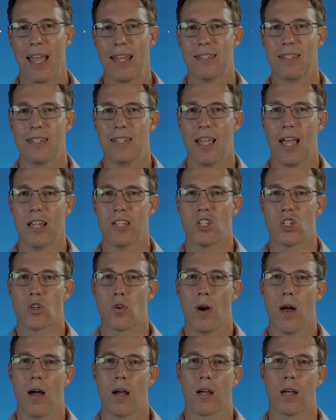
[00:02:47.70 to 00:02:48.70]
SCA,
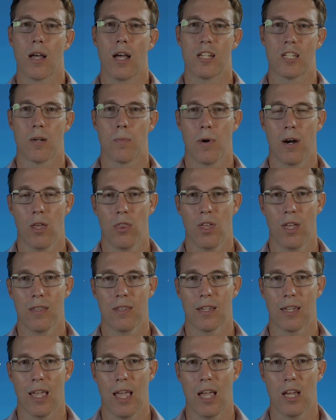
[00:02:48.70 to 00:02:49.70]
Strong Customer
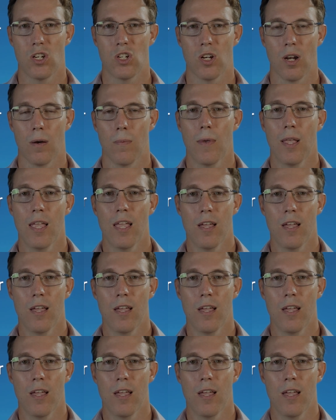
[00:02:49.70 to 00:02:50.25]
Authentication.